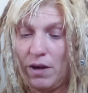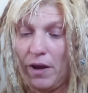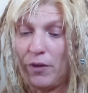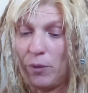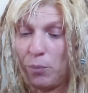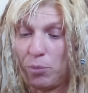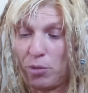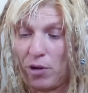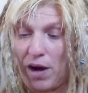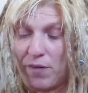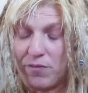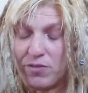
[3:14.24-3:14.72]

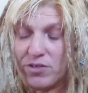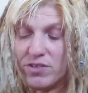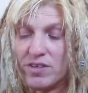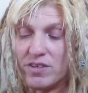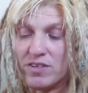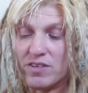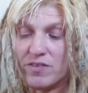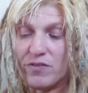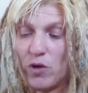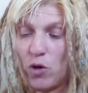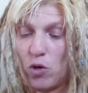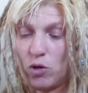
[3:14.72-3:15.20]
and the
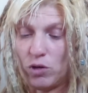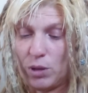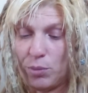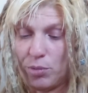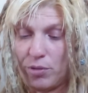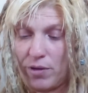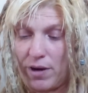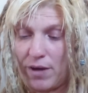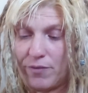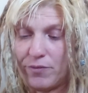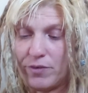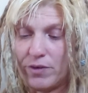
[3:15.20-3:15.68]
prophecies of the holy
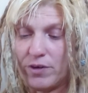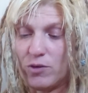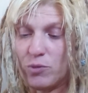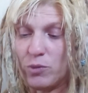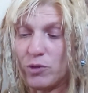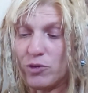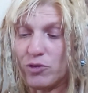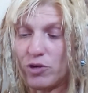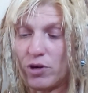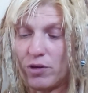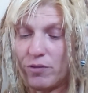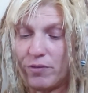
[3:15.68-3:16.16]
prophets
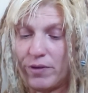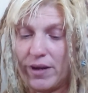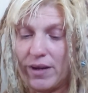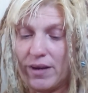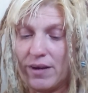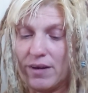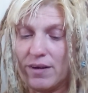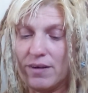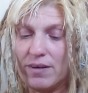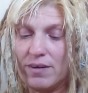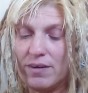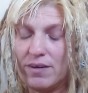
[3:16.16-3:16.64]
which are
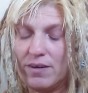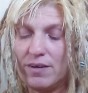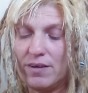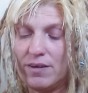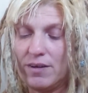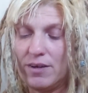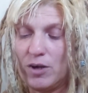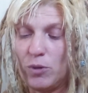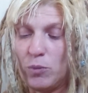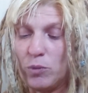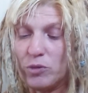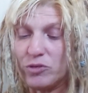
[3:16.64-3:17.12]
written,
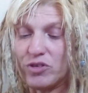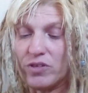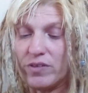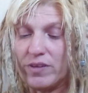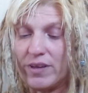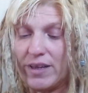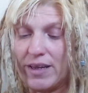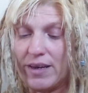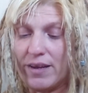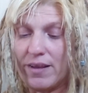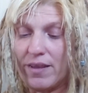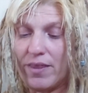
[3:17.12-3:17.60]
which
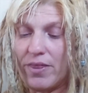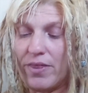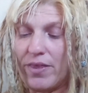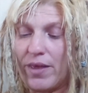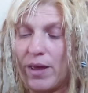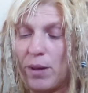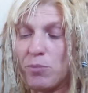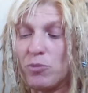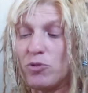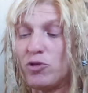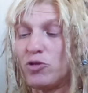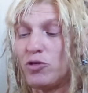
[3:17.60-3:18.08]
leadeth
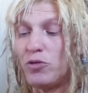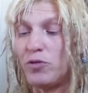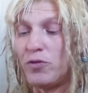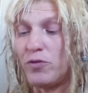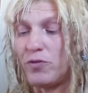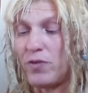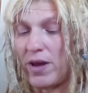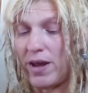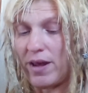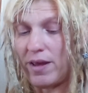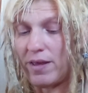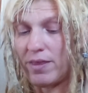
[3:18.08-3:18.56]
them
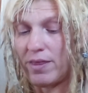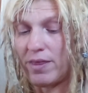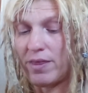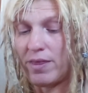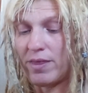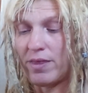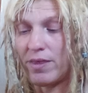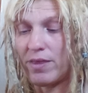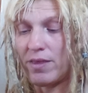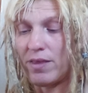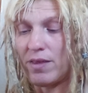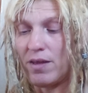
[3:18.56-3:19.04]
to faith
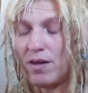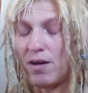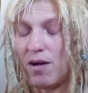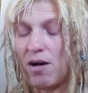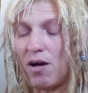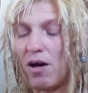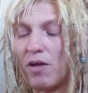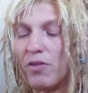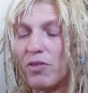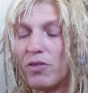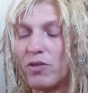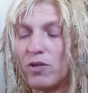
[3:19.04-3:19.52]

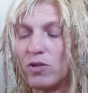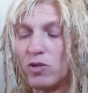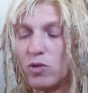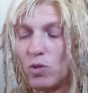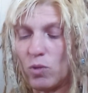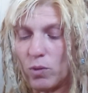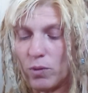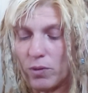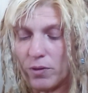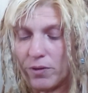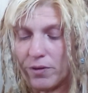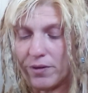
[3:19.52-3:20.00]
on the
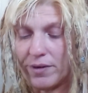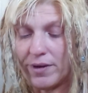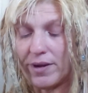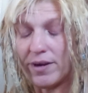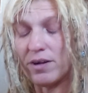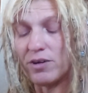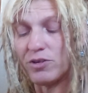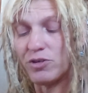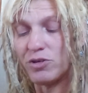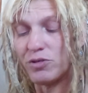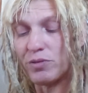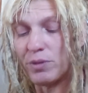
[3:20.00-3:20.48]
Lord
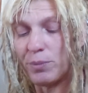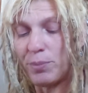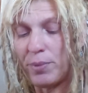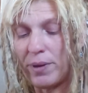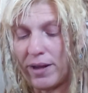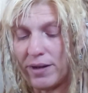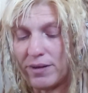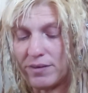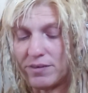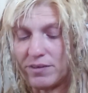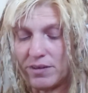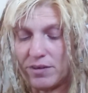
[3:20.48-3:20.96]
and unto
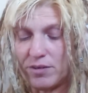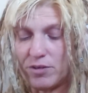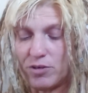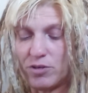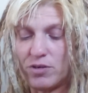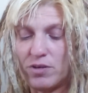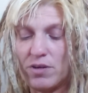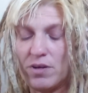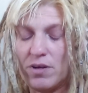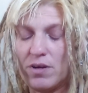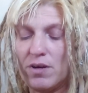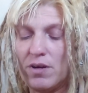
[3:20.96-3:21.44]

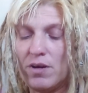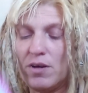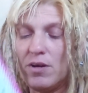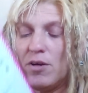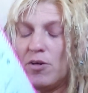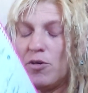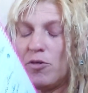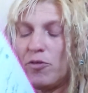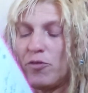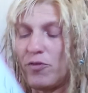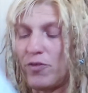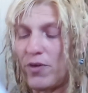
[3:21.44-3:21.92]
repentance.
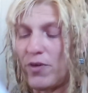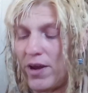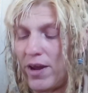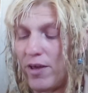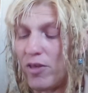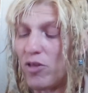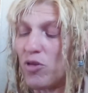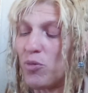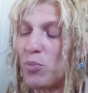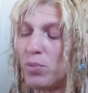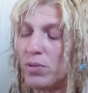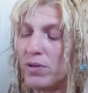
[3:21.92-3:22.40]

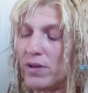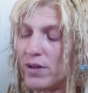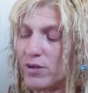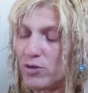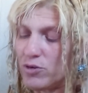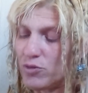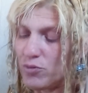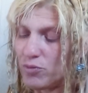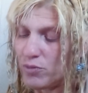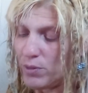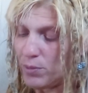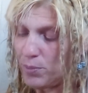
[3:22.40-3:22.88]
Faith
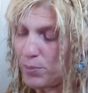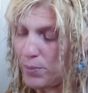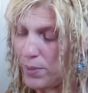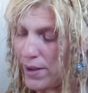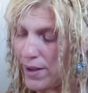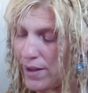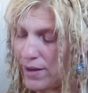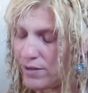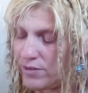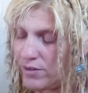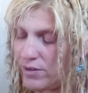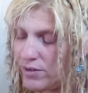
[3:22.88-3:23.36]
plus
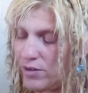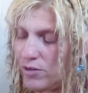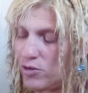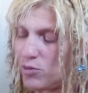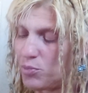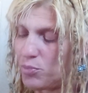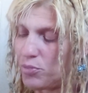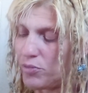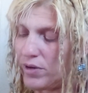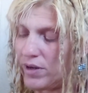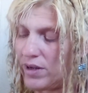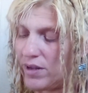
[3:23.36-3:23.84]

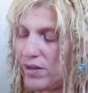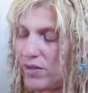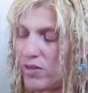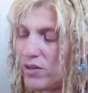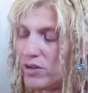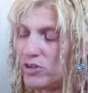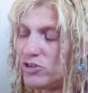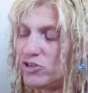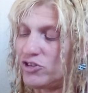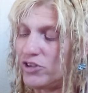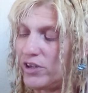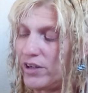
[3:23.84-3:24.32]
repentance bringeth
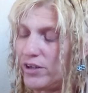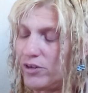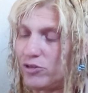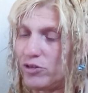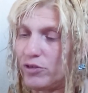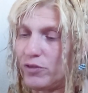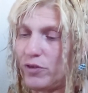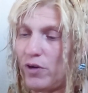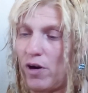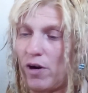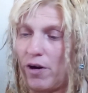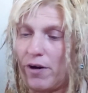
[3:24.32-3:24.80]
a change
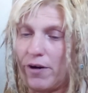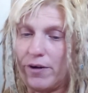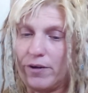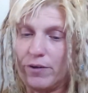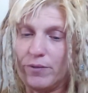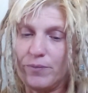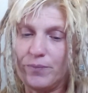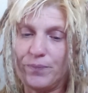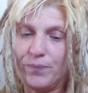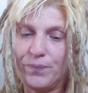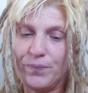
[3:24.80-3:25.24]
of heart